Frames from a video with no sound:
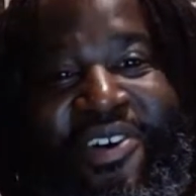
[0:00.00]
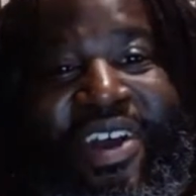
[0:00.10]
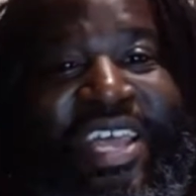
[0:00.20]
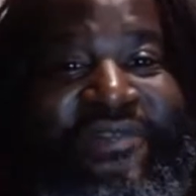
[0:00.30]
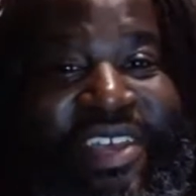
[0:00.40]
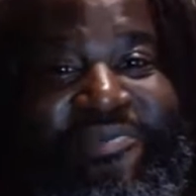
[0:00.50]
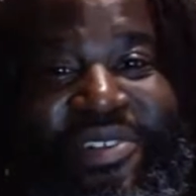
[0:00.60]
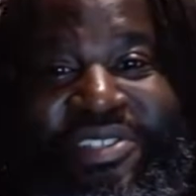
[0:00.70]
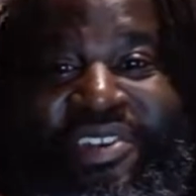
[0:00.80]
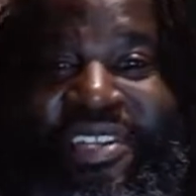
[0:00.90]
or even him
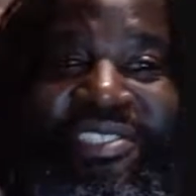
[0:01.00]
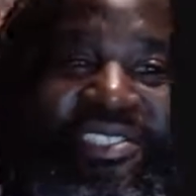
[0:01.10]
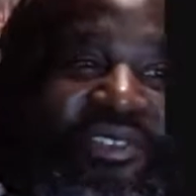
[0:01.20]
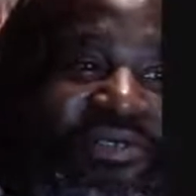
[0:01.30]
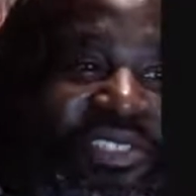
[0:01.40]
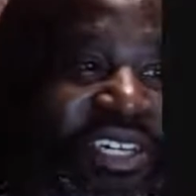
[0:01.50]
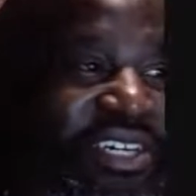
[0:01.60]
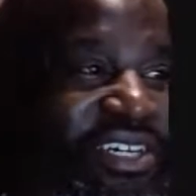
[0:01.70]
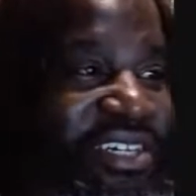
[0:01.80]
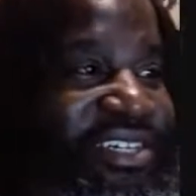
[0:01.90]
returning the stone
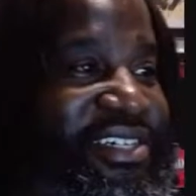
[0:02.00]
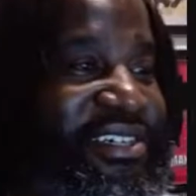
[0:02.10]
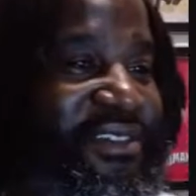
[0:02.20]
to